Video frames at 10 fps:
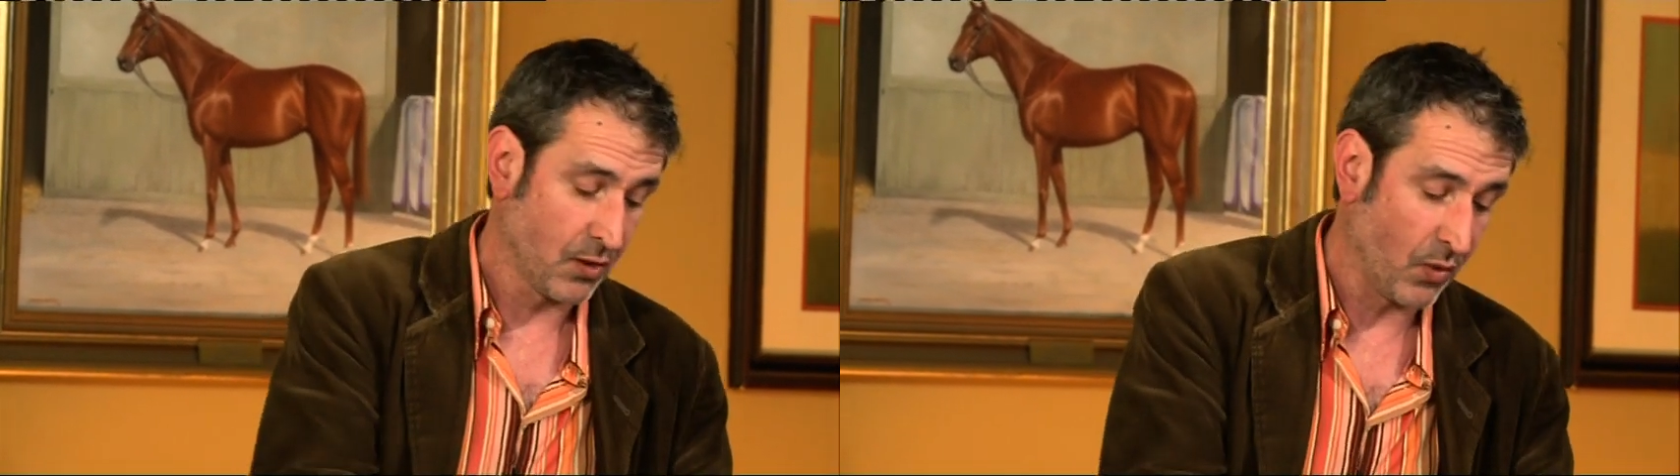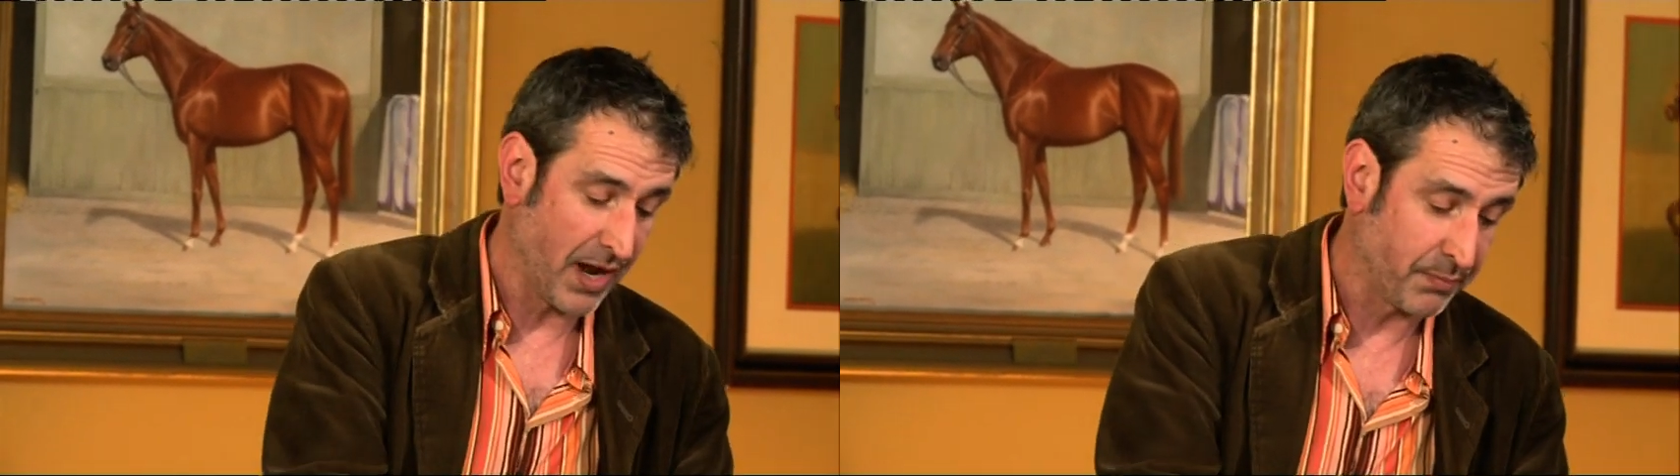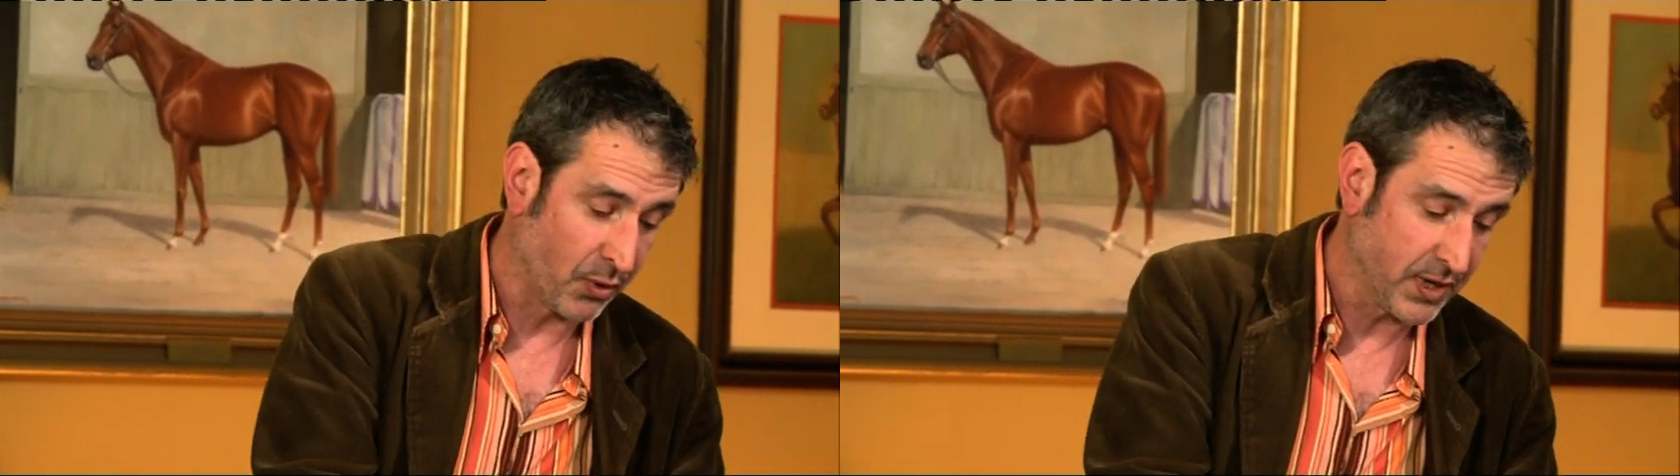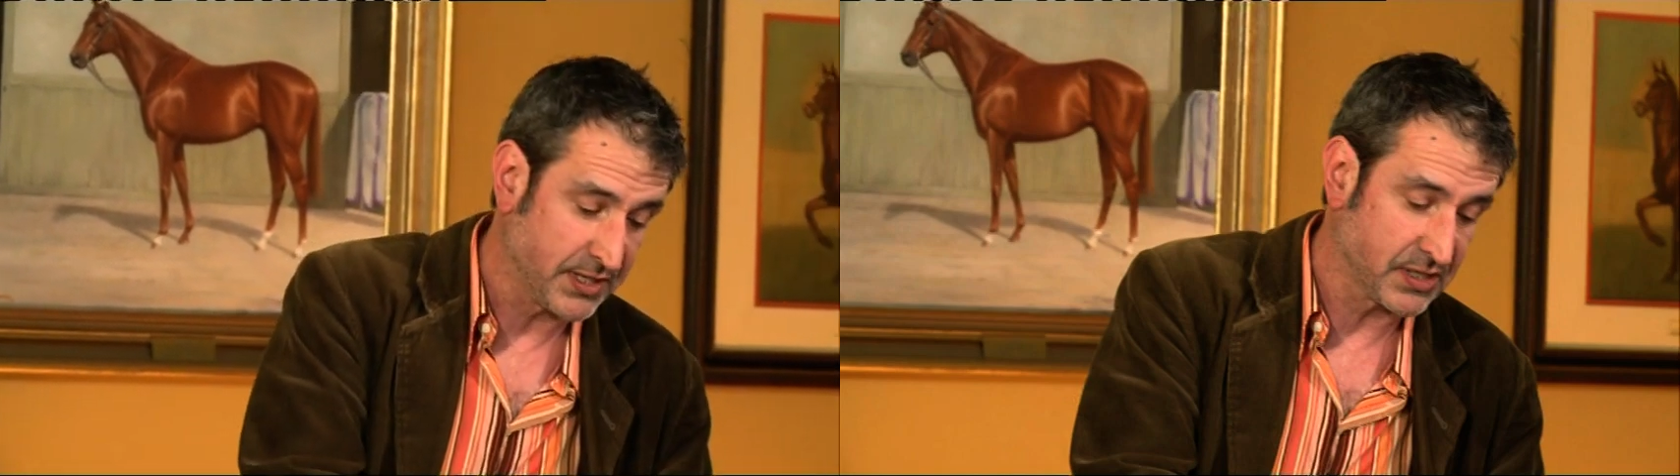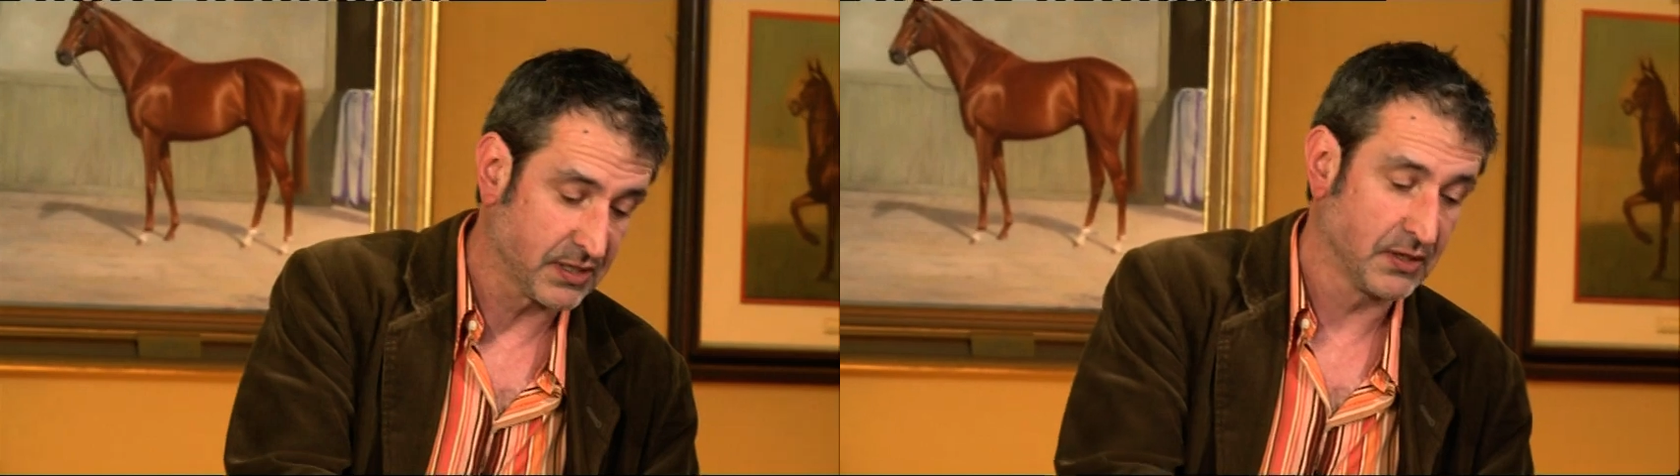1
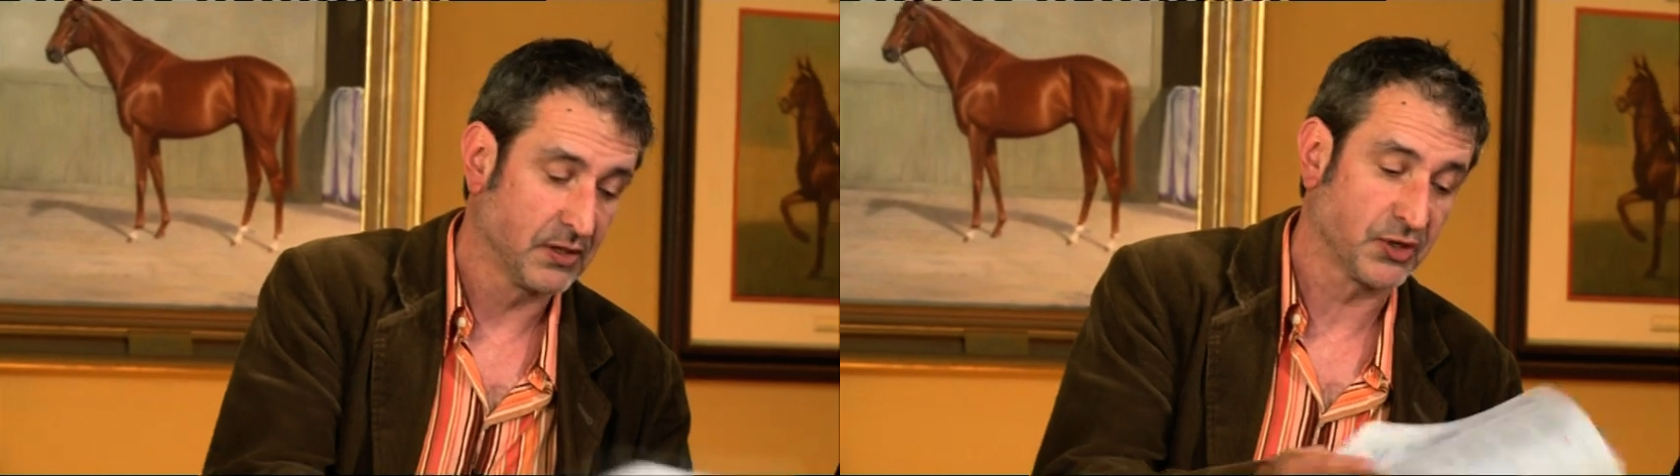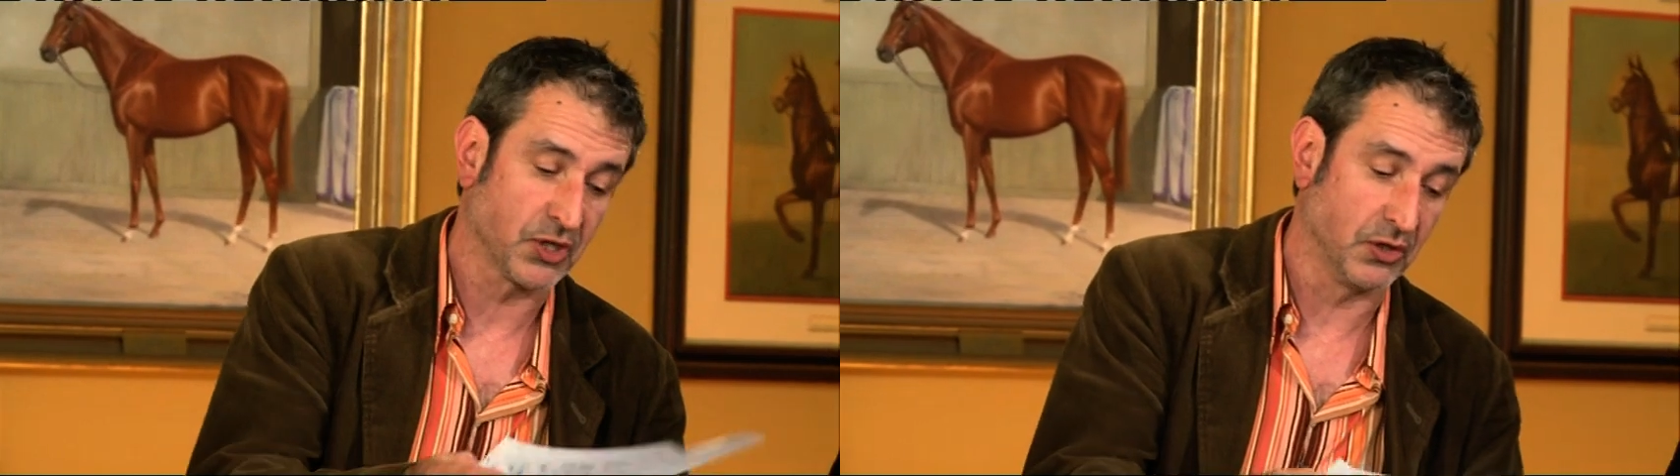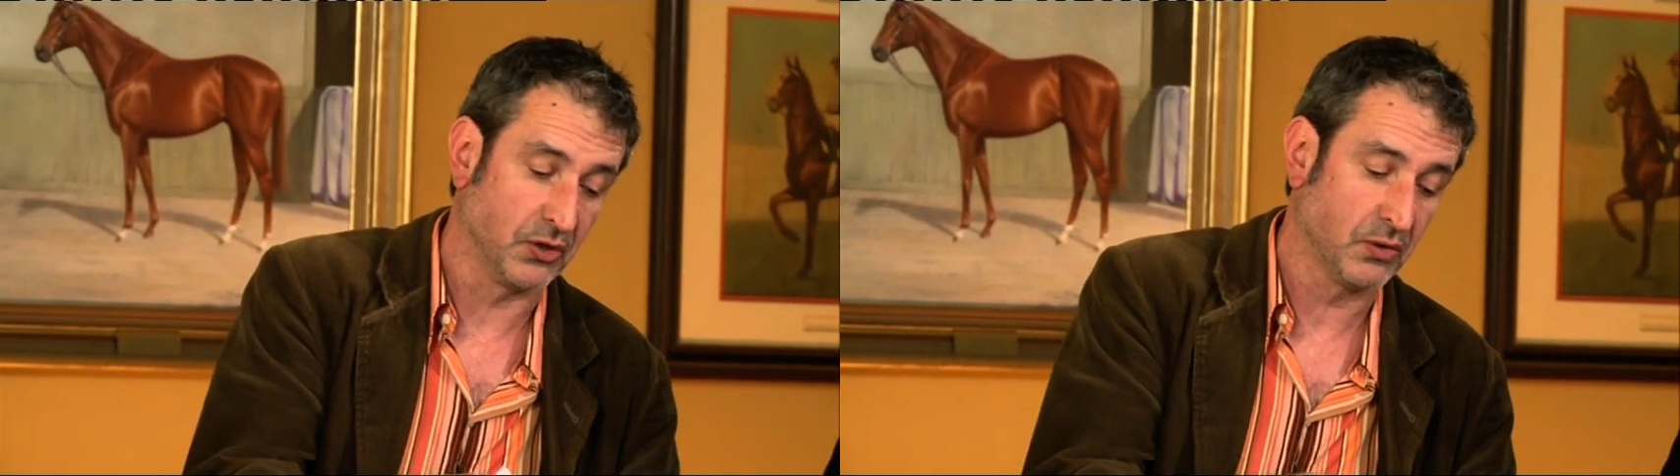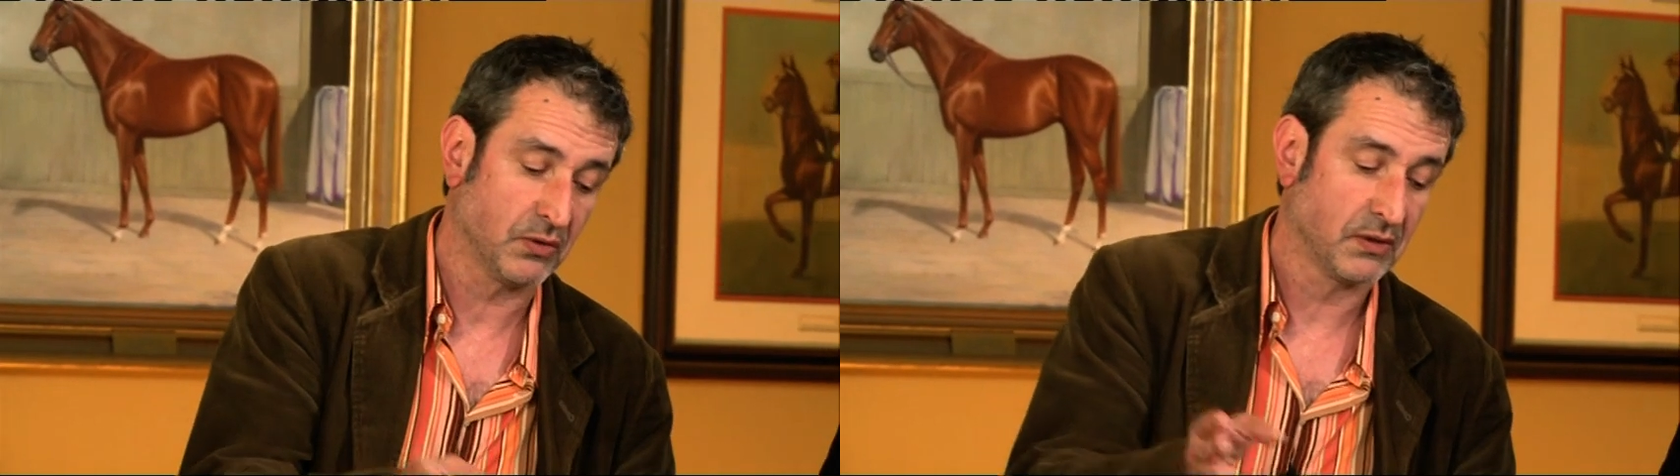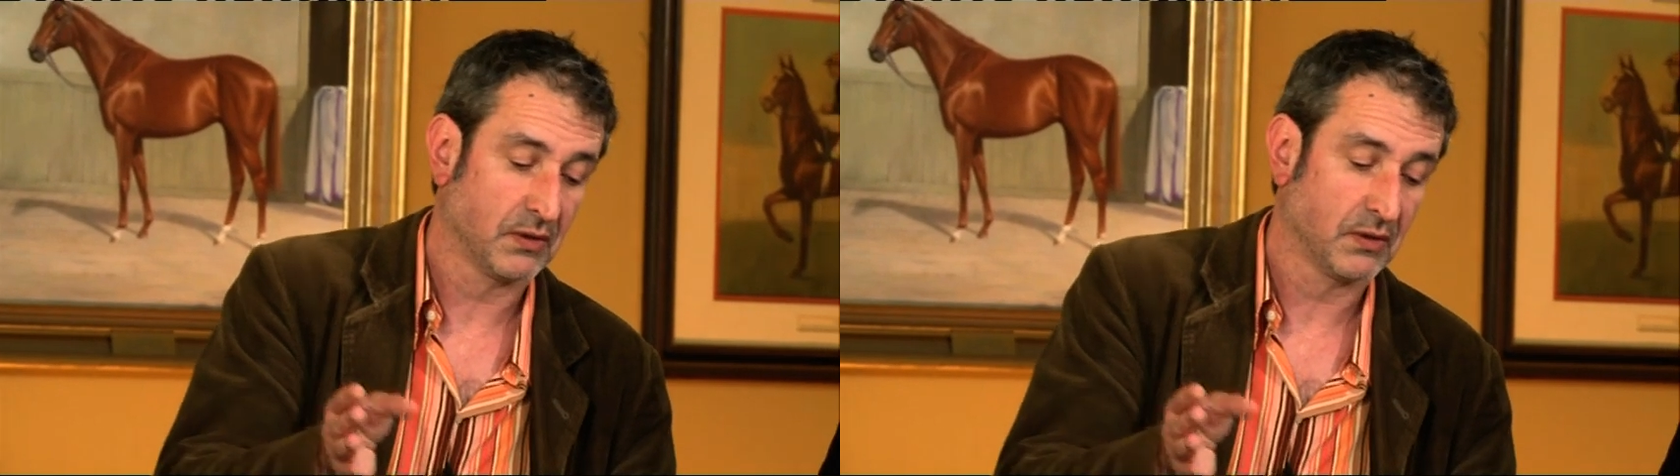point to